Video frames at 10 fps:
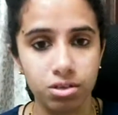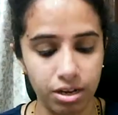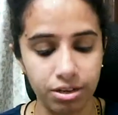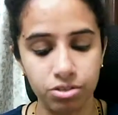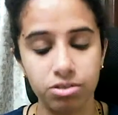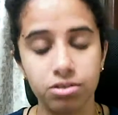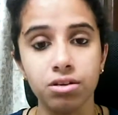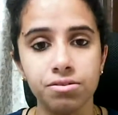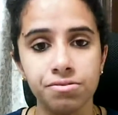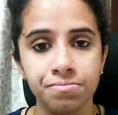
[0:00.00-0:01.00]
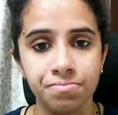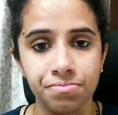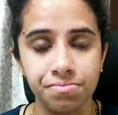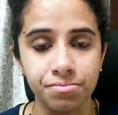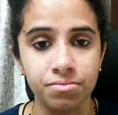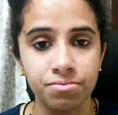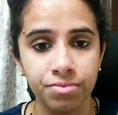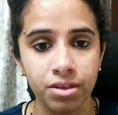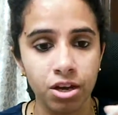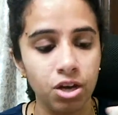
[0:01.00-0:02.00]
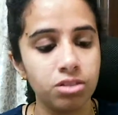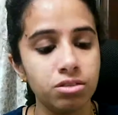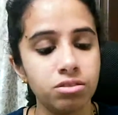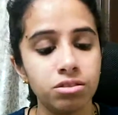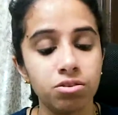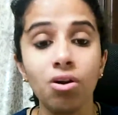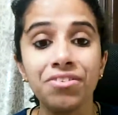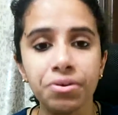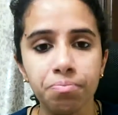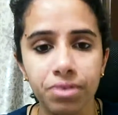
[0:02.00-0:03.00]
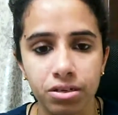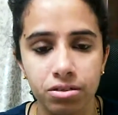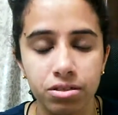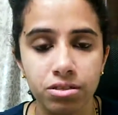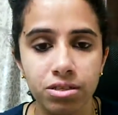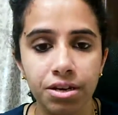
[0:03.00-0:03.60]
I use the this is called rib knit. This is a